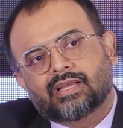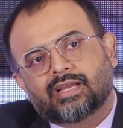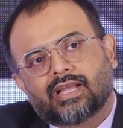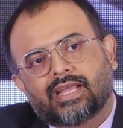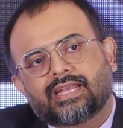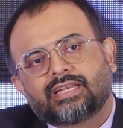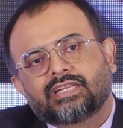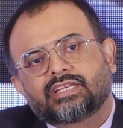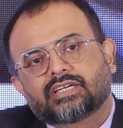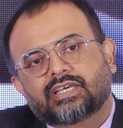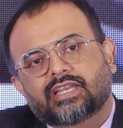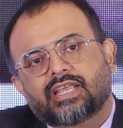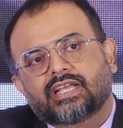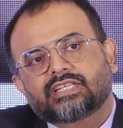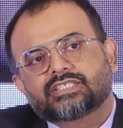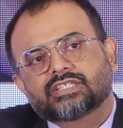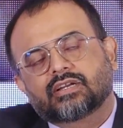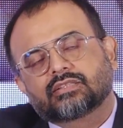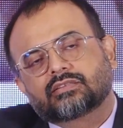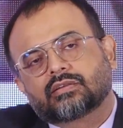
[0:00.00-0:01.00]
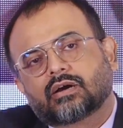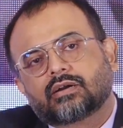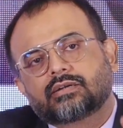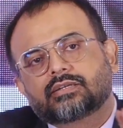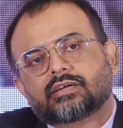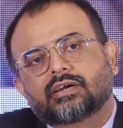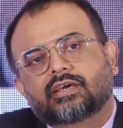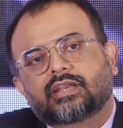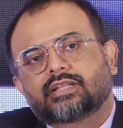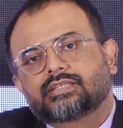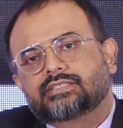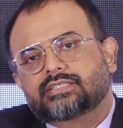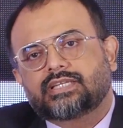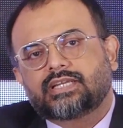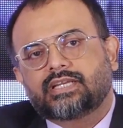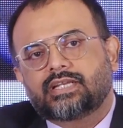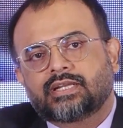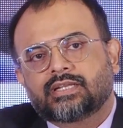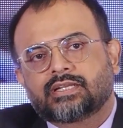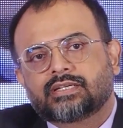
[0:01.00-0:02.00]
encourage a third
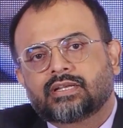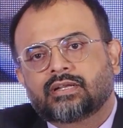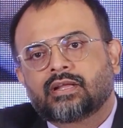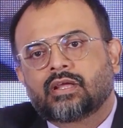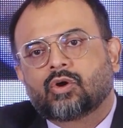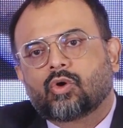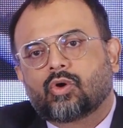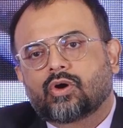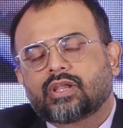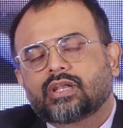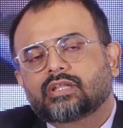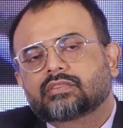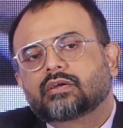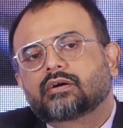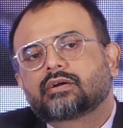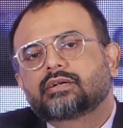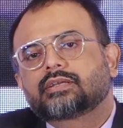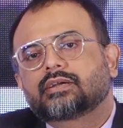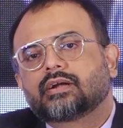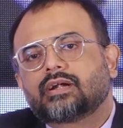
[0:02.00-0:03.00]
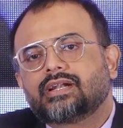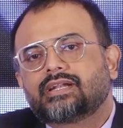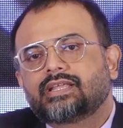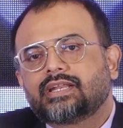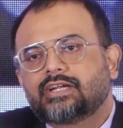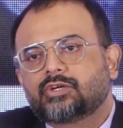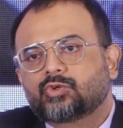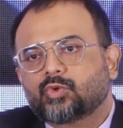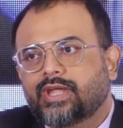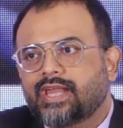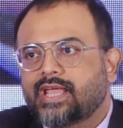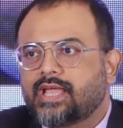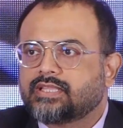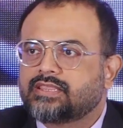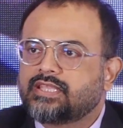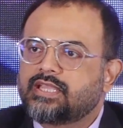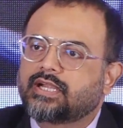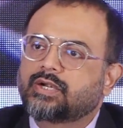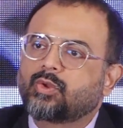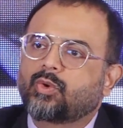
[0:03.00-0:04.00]
currency or a third country to take
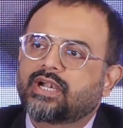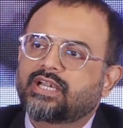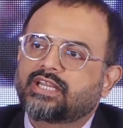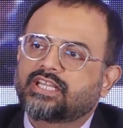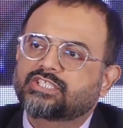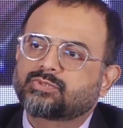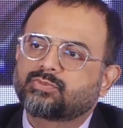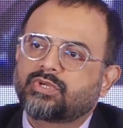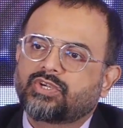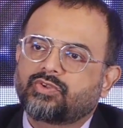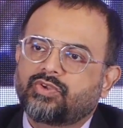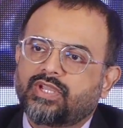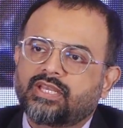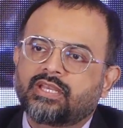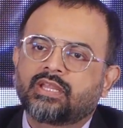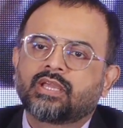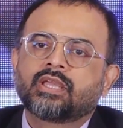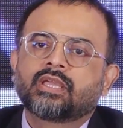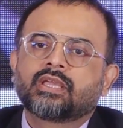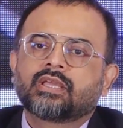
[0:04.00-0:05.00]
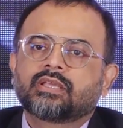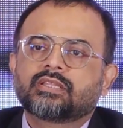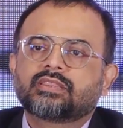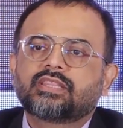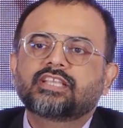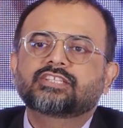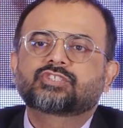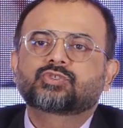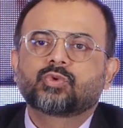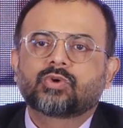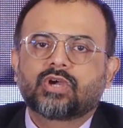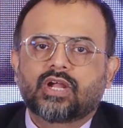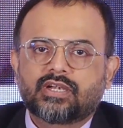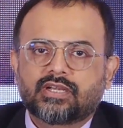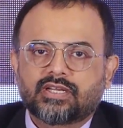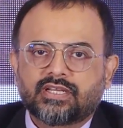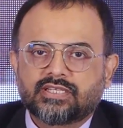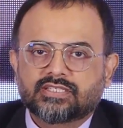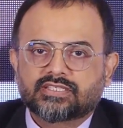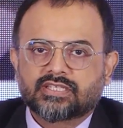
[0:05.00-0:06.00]
the advantage between these two
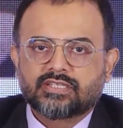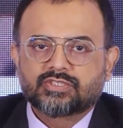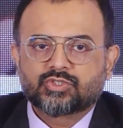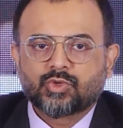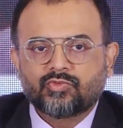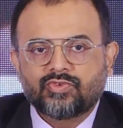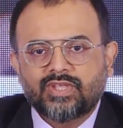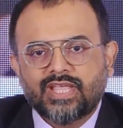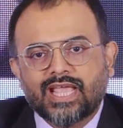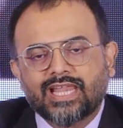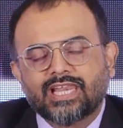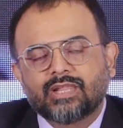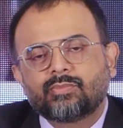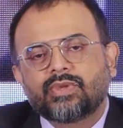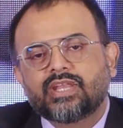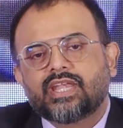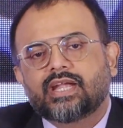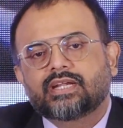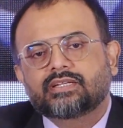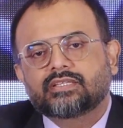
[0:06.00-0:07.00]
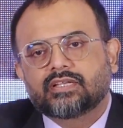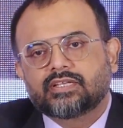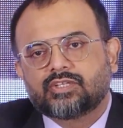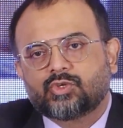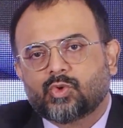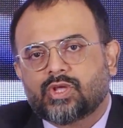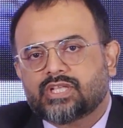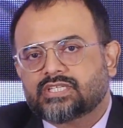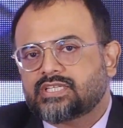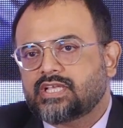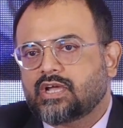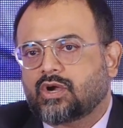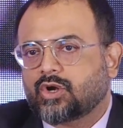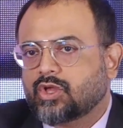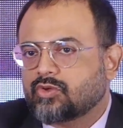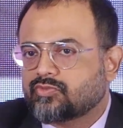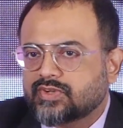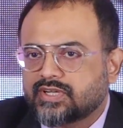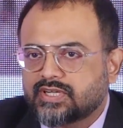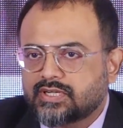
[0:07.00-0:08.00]
countries. So we eliminate the USD out
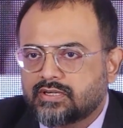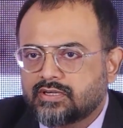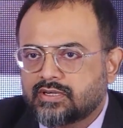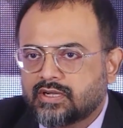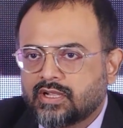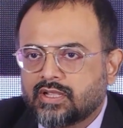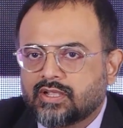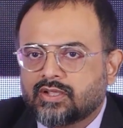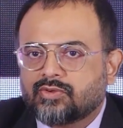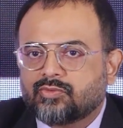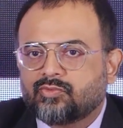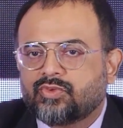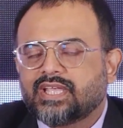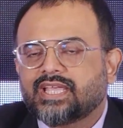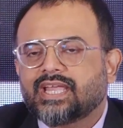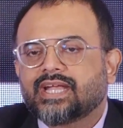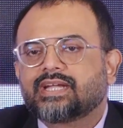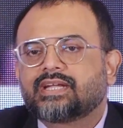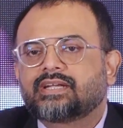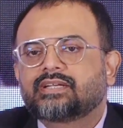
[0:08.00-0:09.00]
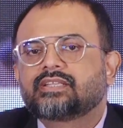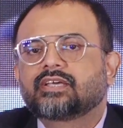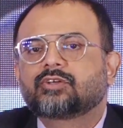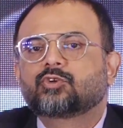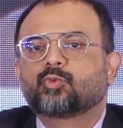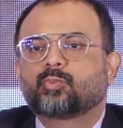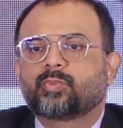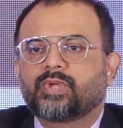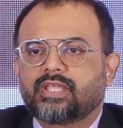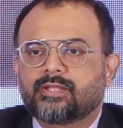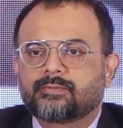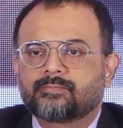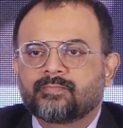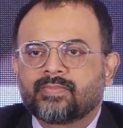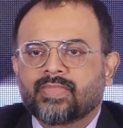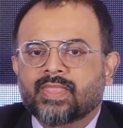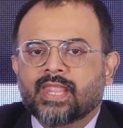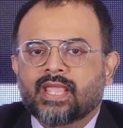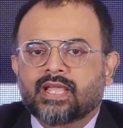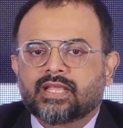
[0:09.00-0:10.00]
of it, we get the rupee.
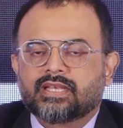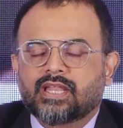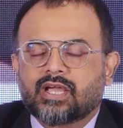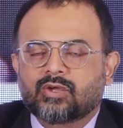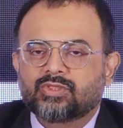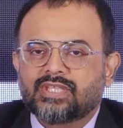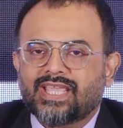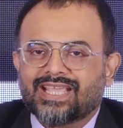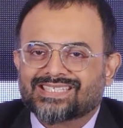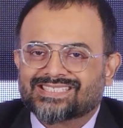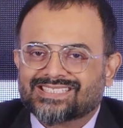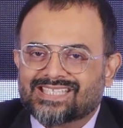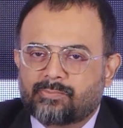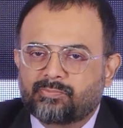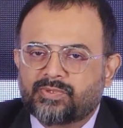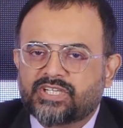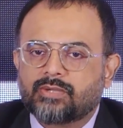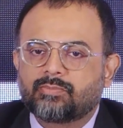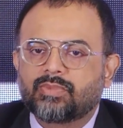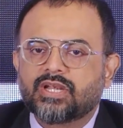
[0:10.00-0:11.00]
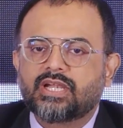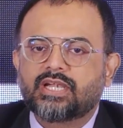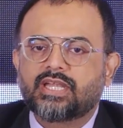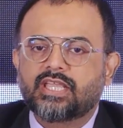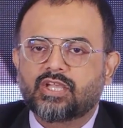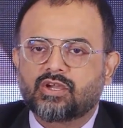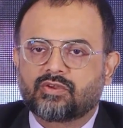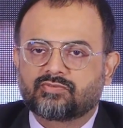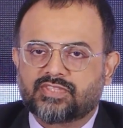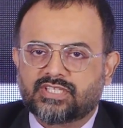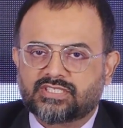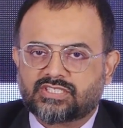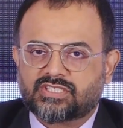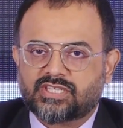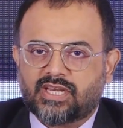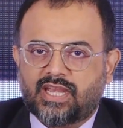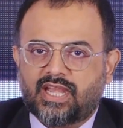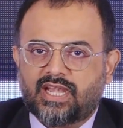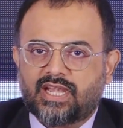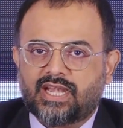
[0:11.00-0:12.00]
Now the acceptability of this
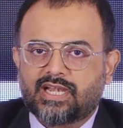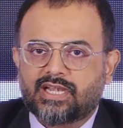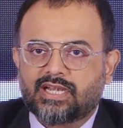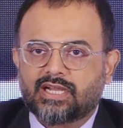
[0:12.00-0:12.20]
trade